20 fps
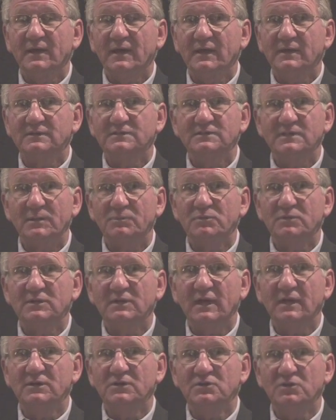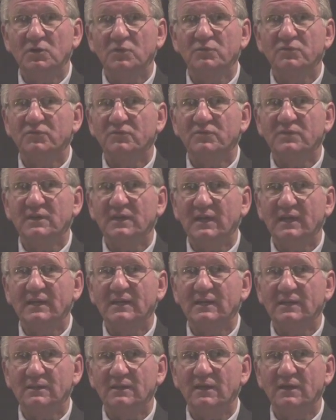except that I don't see
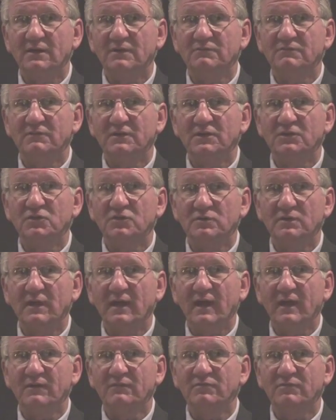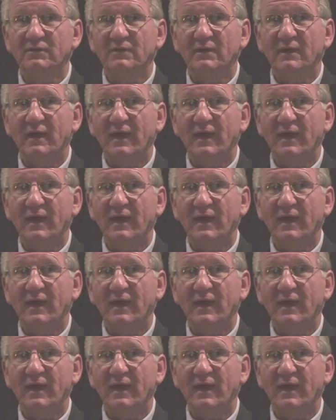any love in your life